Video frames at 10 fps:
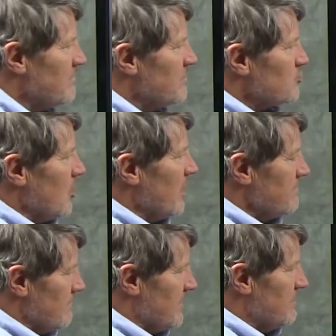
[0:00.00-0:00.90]
shot
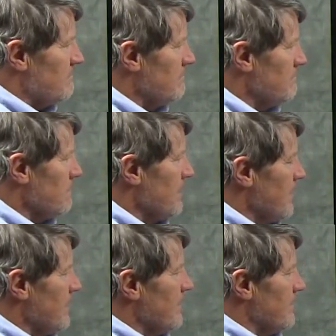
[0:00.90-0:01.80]
in
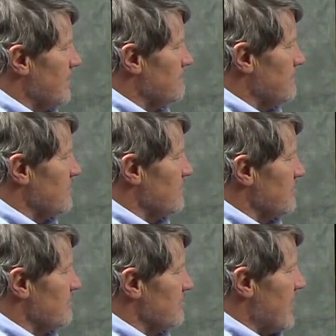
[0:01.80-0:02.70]
the
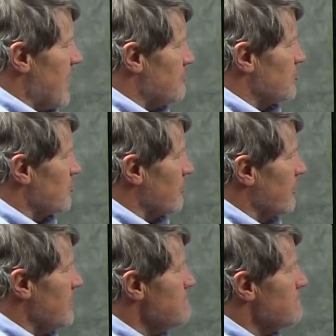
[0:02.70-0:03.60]

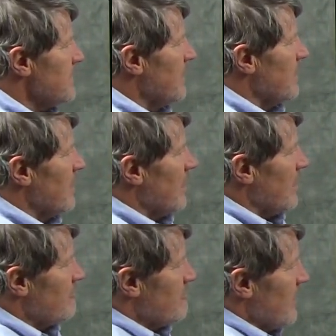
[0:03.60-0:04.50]
laboratory
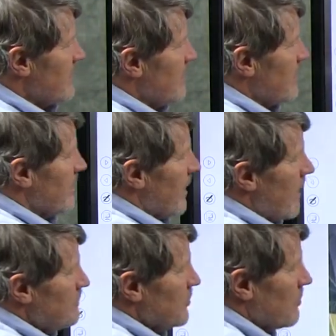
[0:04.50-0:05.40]
of making an
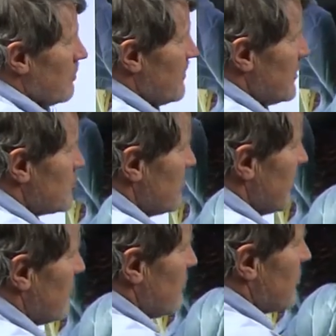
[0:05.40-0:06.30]
optical measurement